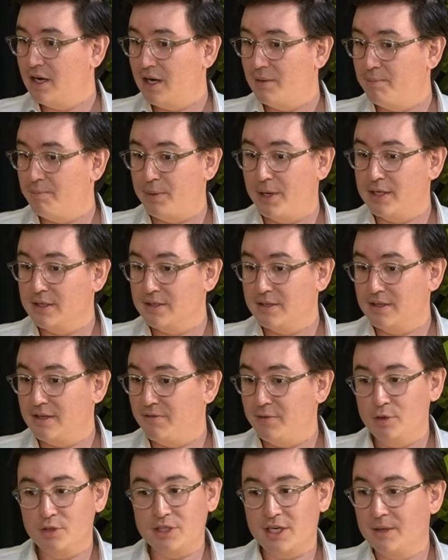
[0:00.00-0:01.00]
But if
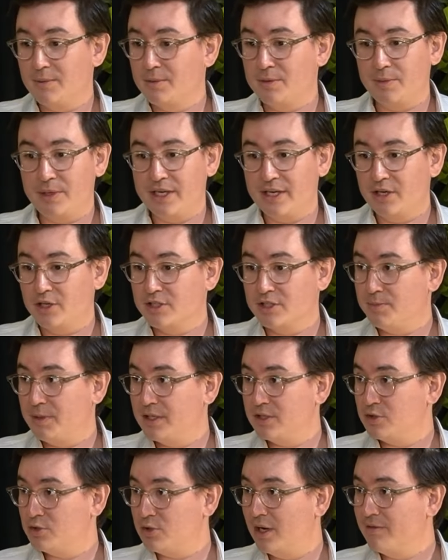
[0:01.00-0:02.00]
you sign up to be an
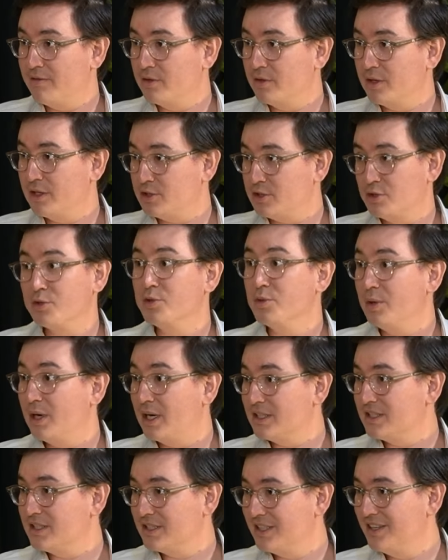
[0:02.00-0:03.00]
Airspace driver, it's through
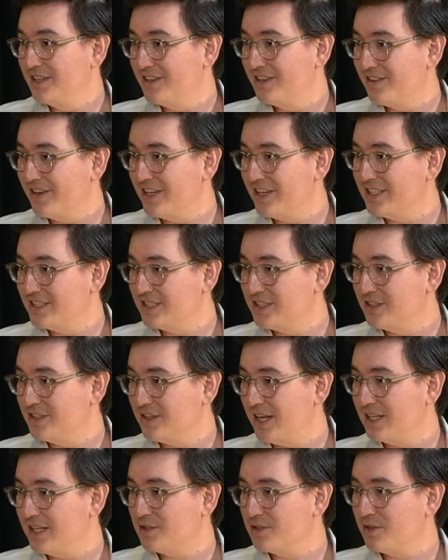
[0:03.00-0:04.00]
us, right? So
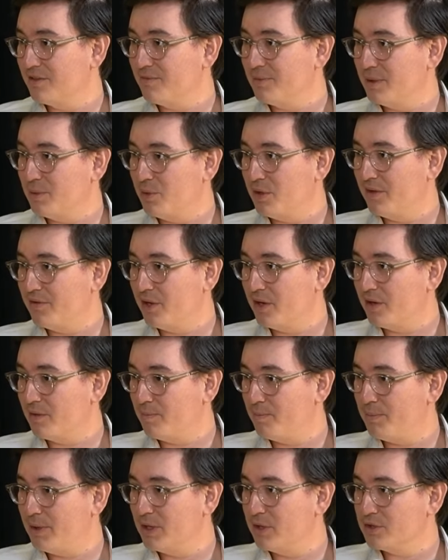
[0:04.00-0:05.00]
that's sort of been one of our
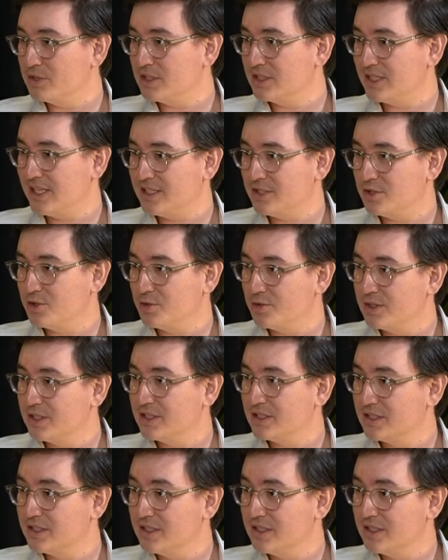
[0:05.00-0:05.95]
bigger success stories.